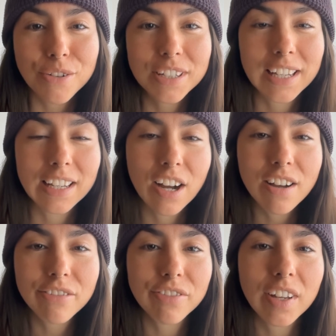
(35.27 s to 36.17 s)
to kick it
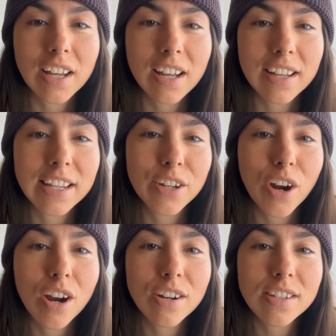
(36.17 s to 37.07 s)
off, here
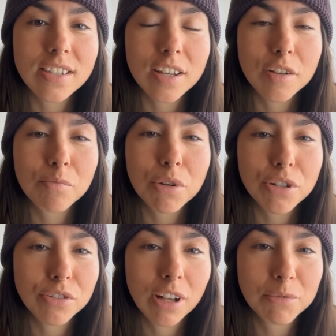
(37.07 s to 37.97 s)
are some
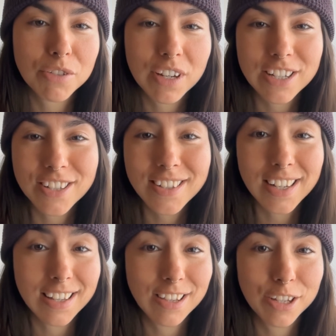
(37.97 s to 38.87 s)
personal observations that
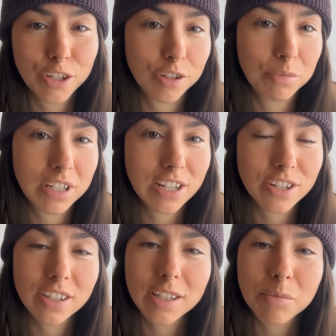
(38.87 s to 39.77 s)
I think could
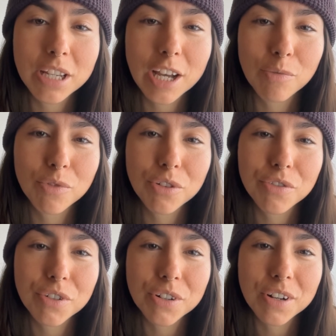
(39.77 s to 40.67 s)
potentially be helpful
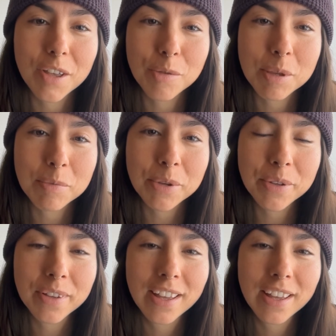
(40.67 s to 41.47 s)
for other people.